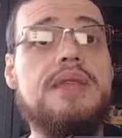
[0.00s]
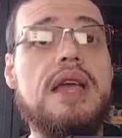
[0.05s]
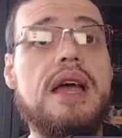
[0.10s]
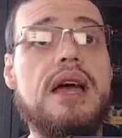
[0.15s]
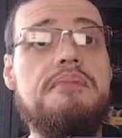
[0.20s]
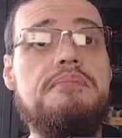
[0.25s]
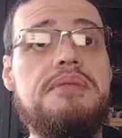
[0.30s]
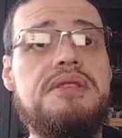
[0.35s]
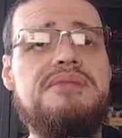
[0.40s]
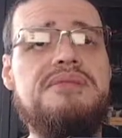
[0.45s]

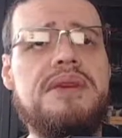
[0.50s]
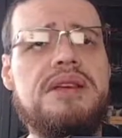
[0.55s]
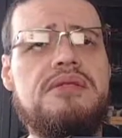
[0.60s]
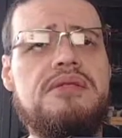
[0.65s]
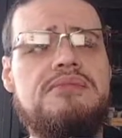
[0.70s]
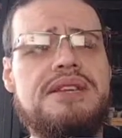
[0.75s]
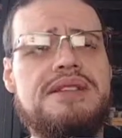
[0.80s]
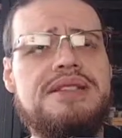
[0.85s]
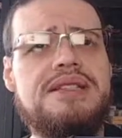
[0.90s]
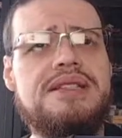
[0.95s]
Hempe's bail
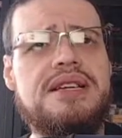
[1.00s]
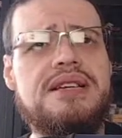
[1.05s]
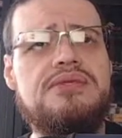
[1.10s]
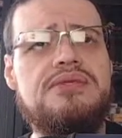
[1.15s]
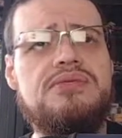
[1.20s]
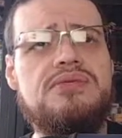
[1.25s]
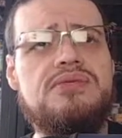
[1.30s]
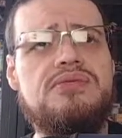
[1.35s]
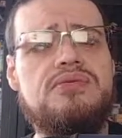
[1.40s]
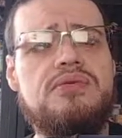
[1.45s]
was set
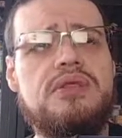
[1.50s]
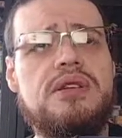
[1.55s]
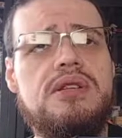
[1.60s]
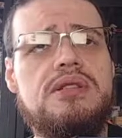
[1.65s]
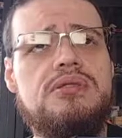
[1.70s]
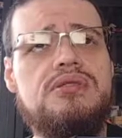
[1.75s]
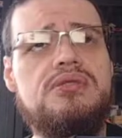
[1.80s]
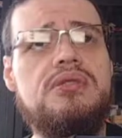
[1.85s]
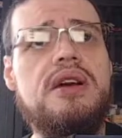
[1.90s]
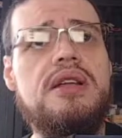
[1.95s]
to
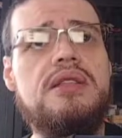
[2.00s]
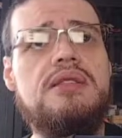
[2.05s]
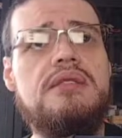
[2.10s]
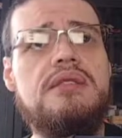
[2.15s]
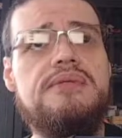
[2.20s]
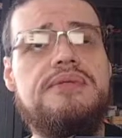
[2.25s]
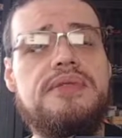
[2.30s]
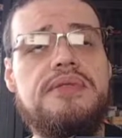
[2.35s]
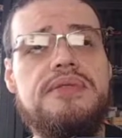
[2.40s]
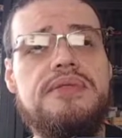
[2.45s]

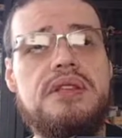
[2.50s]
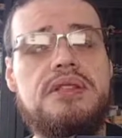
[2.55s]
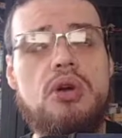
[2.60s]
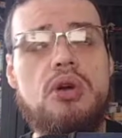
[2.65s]
250.